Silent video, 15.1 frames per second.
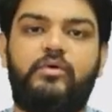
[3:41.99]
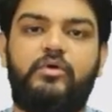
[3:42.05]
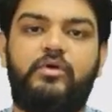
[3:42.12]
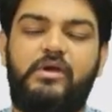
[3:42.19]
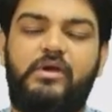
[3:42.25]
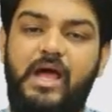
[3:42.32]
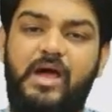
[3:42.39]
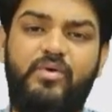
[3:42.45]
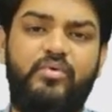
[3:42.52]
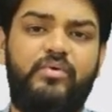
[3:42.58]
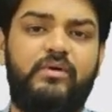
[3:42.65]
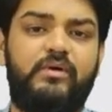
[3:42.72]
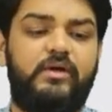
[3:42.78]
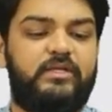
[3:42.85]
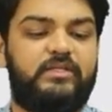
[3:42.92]
Now
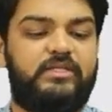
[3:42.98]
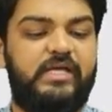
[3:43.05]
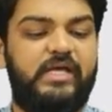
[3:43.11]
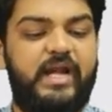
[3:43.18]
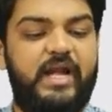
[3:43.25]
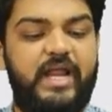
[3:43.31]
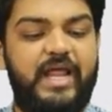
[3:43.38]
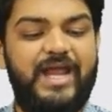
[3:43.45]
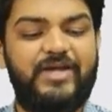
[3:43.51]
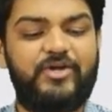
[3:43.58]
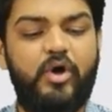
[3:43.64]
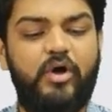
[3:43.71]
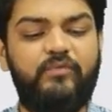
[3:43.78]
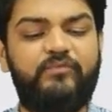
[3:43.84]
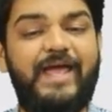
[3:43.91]
the rate
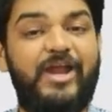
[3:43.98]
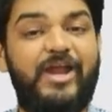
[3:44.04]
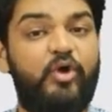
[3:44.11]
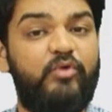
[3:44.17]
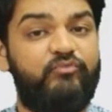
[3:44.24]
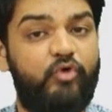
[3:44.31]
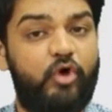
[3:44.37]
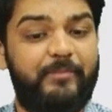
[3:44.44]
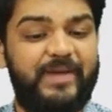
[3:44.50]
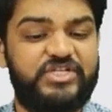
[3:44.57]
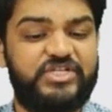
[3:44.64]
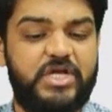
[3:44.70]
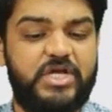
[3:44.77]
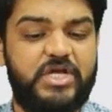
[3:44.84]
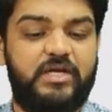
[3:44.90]
of NO
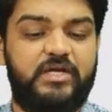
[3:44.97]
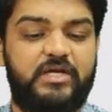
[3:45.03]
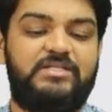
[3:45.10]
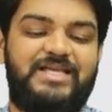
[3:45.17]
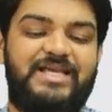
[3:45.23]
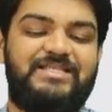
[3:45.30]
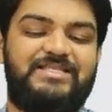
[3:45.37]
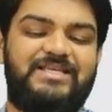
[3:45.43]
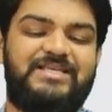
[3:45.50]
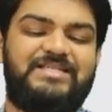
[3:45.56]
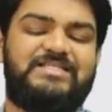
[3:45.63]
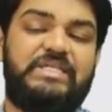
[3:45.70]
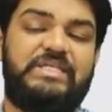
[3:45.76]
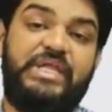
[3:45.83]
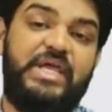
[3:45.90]
formation
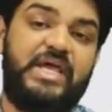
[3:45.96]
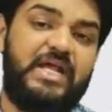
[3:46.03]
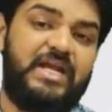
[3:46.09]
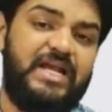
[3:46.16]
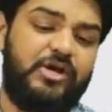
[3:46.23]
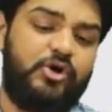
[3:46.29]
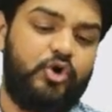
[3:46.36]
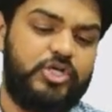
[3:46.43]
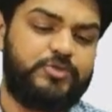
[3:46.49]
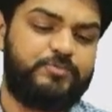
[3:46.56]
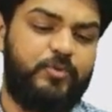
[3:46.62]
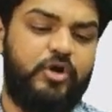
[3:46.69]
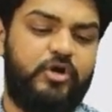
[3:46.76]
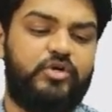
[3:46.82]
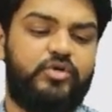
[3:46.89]
changes nearly
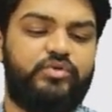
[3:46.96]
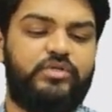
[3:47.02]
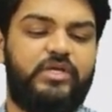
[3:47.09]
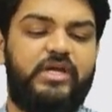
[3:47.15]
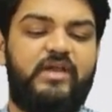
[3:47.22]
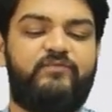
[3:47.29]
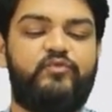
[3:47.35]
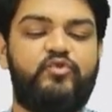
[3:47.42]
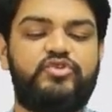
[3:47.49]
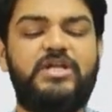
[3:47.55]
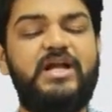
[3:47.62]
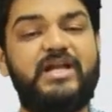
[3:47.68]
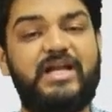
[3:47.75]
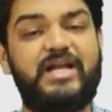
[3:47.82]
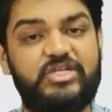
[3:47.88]
correspond to the
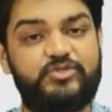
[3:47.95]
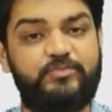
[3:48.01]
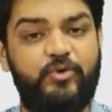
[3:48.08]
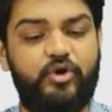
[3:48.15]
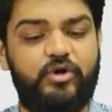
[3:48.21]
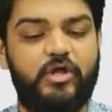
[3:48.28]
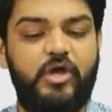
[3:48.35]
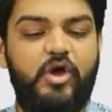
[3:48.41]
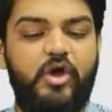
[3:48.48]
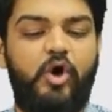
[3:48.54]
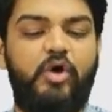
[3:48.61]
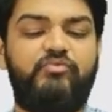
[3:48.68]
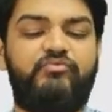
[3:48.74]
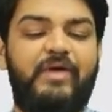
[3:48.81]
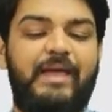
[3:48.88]
diffusional transport
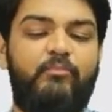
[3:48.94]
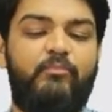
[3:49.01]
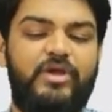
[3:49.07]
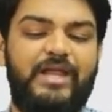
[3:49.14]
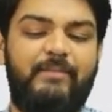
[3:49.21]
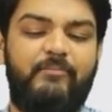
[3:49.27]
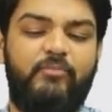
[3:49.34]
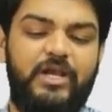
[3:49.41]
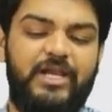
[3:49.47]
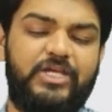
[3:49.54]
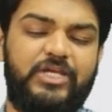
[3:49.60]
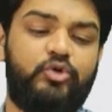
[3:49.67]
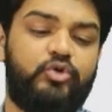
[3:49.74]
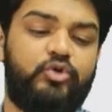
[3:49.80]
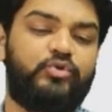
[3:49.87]
of ammonia
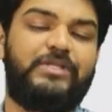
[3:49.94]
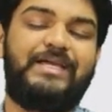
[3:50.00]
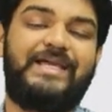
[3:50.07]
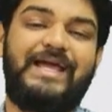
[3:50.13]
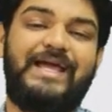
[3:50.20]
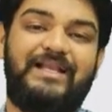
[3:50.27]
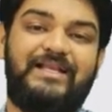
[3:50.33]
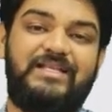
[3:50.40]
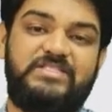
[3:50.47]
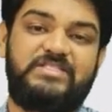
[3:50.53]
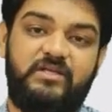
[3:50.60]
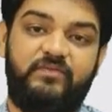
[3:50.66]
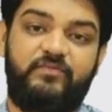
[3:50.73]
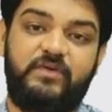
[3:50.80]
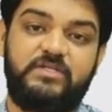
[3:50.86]
molecule to the catalyst
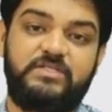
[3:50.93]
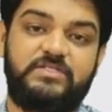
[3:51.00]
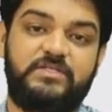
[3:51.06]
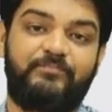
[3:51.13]
surface.